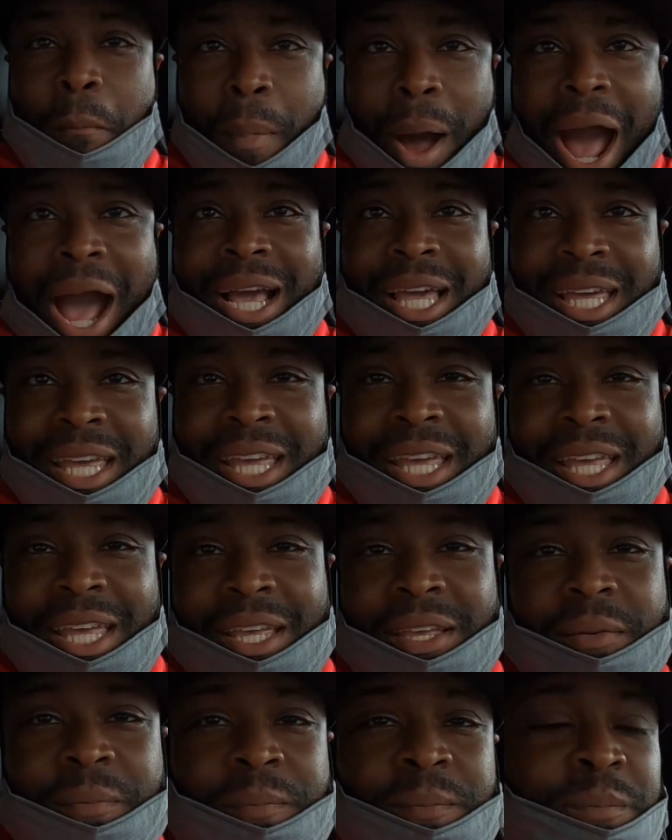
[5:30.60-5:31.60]

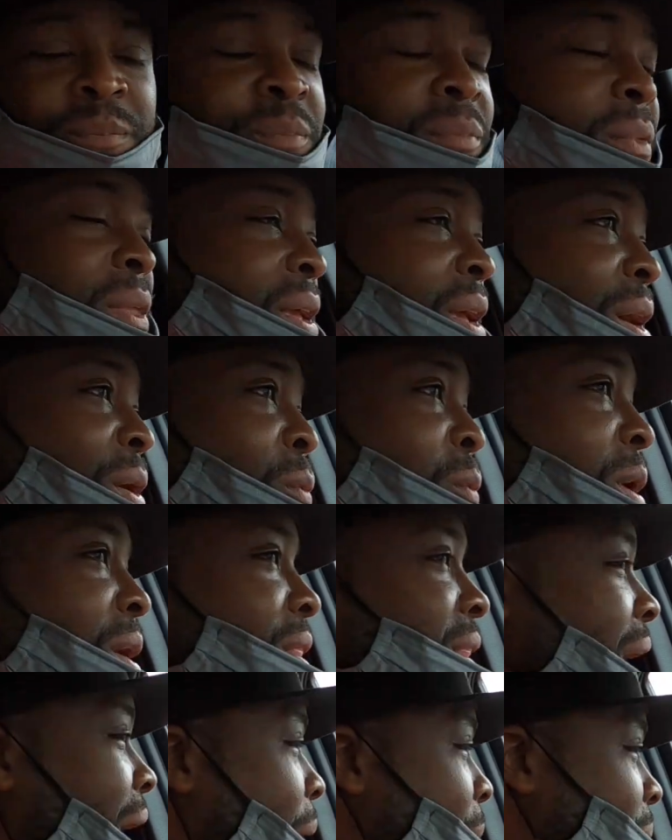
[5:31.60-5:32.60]
Mach-E and
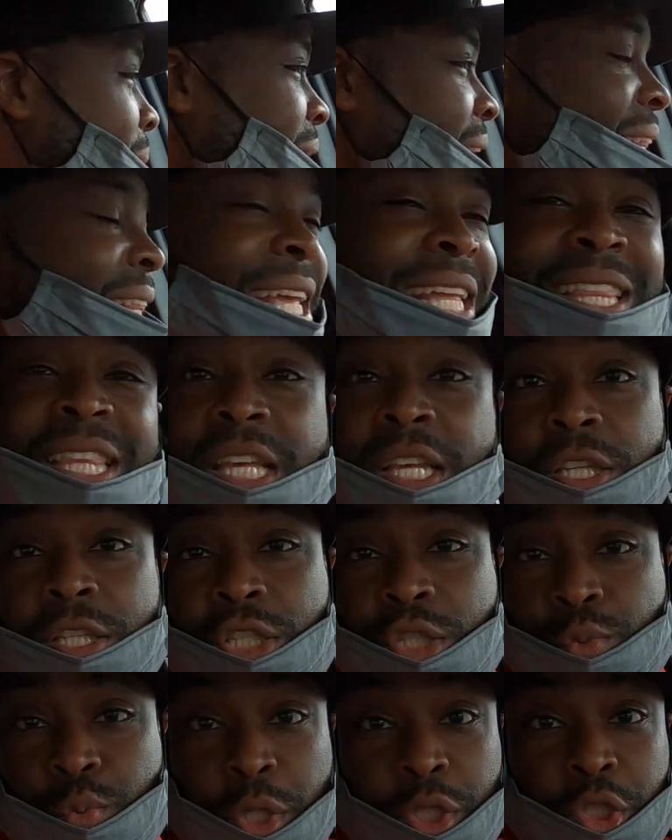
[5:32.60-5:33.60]
whatnot, but they did
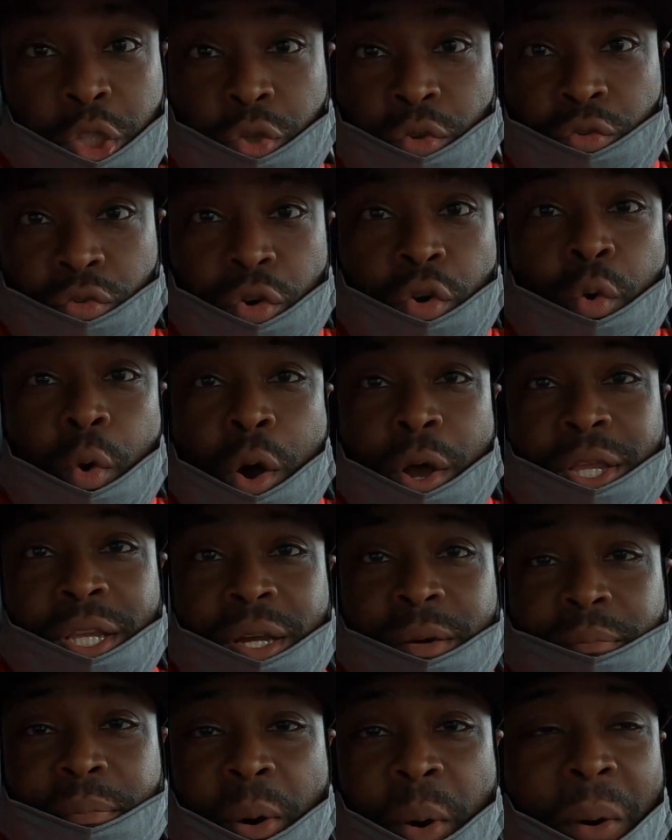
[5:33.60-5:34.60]
the switcheroo
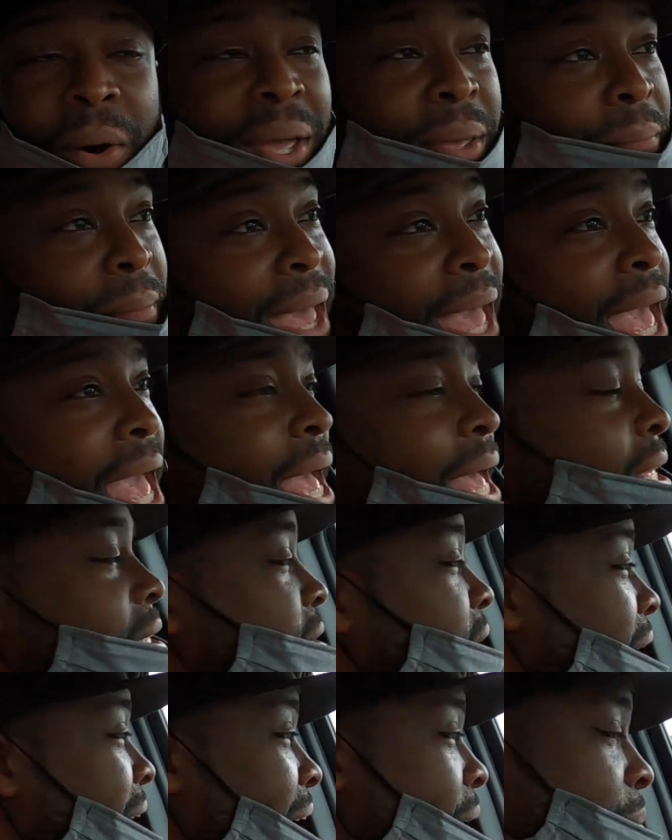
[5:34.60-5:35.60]
on your boy,
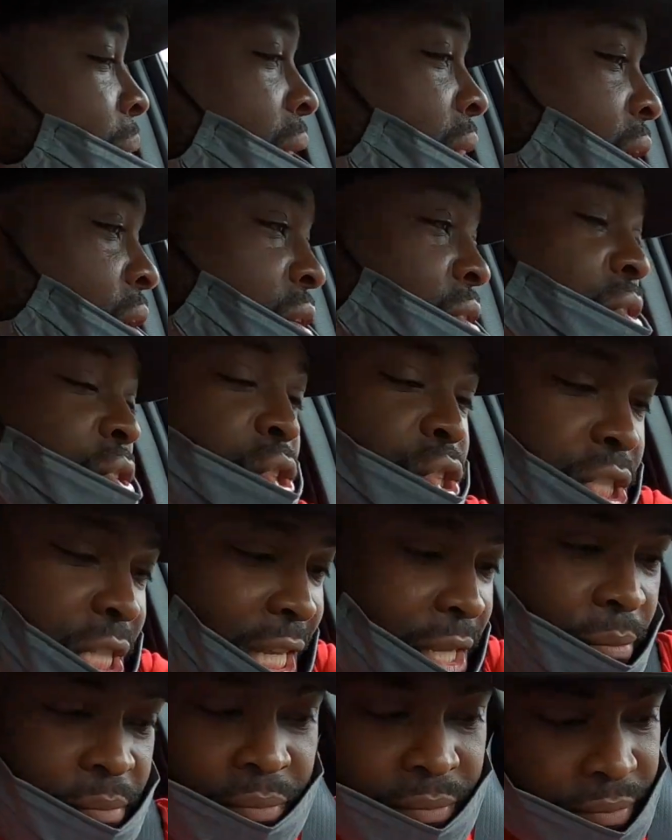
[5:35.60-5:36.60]
man. They gave me a little
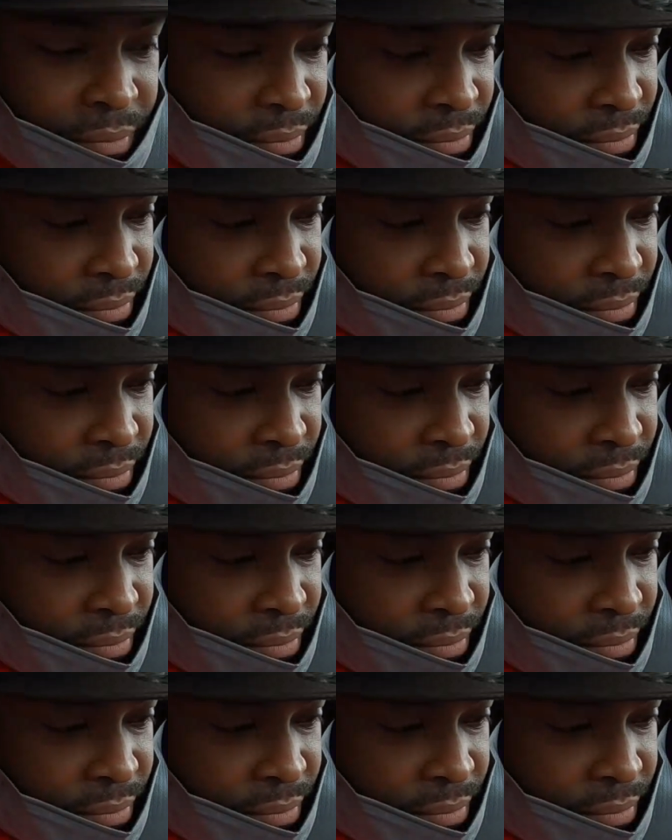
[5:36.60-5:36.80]
Jeep.